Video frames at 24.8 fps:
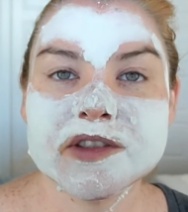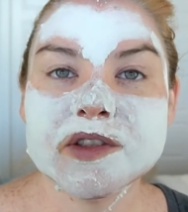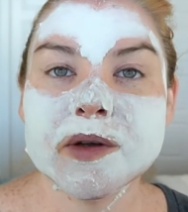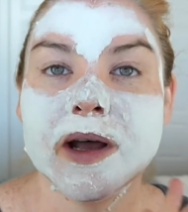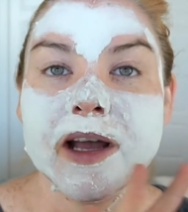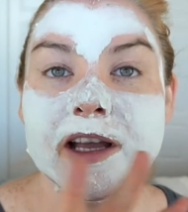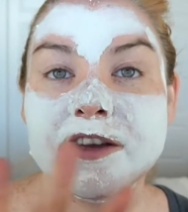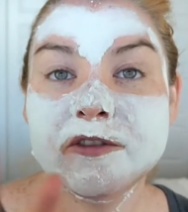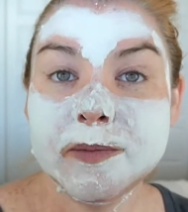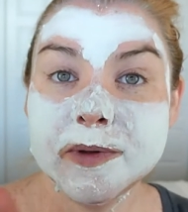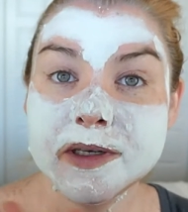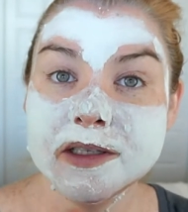So
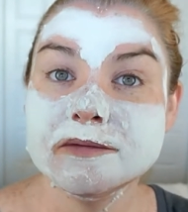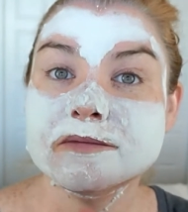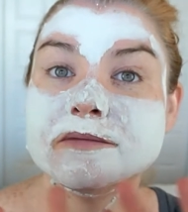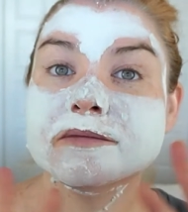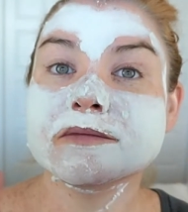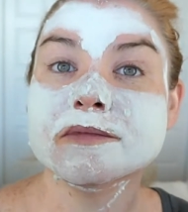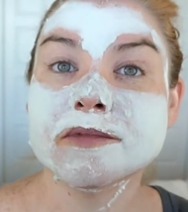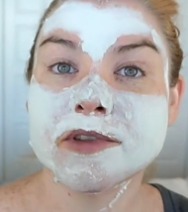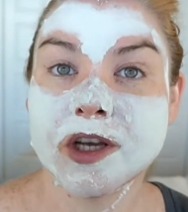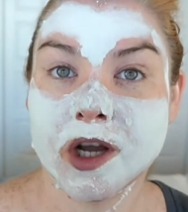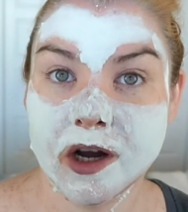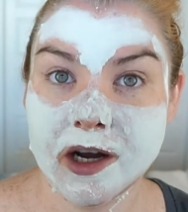I've
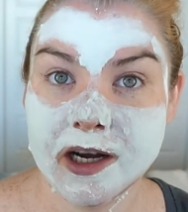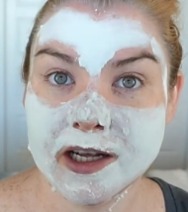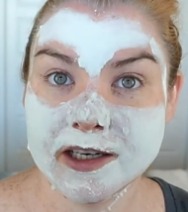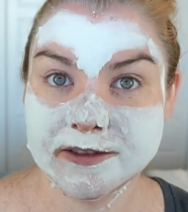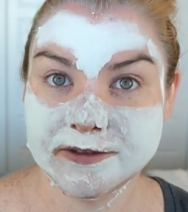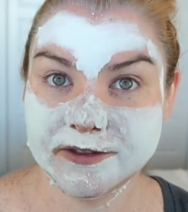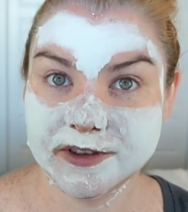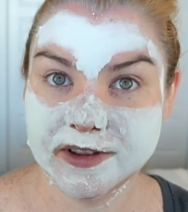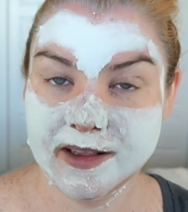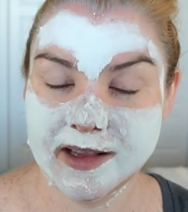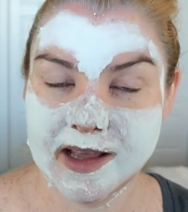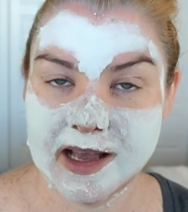been
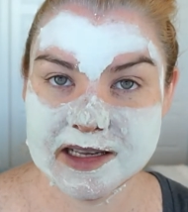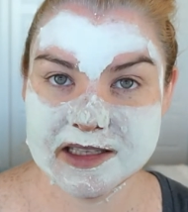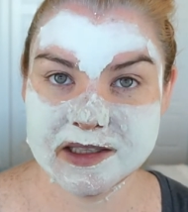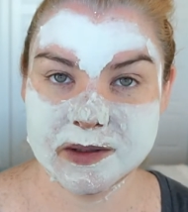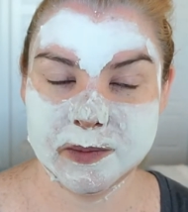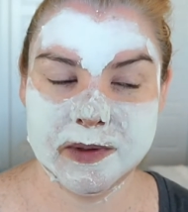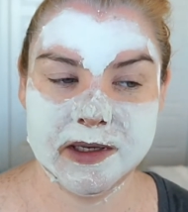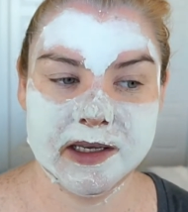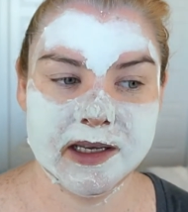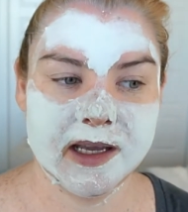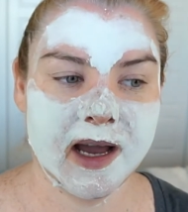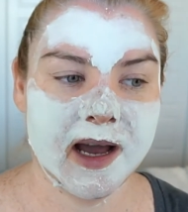gone for the
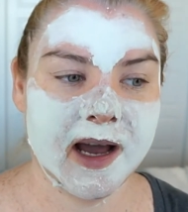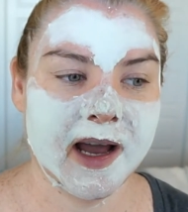last week.